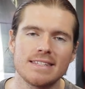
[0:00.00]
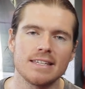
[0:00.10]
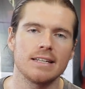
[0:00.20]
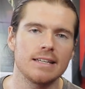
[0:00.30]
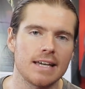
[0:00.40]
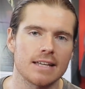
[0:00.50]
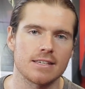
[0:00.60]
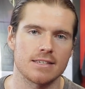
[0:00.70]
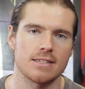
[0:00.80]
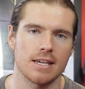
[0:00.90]
didn't get
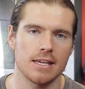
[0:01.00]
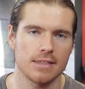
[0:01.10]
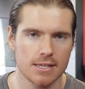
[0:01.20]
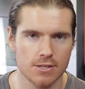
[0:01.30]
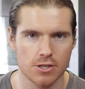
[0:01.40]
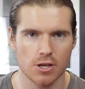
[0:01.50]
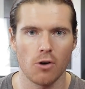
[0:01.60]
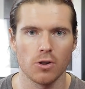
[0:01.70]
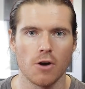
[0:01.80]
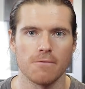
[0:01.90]
to see this
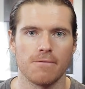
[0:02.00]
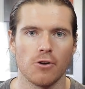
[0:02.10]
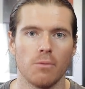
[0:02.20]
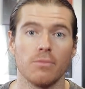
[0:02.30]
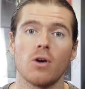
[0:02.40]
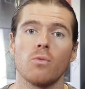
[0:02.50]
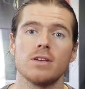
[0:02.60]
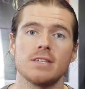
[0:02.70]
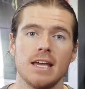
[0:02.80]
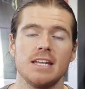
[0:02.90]
solo film that
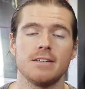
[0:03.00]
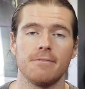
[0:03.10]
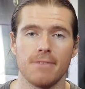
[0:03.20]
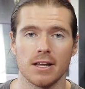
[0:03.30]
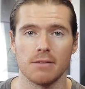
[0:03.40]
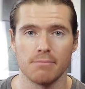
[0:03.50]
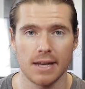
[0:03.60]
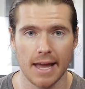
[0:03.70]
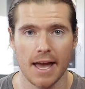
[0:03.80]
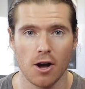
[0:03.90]
was in
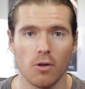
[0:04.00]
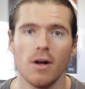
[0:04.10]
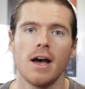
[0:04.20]
development hell.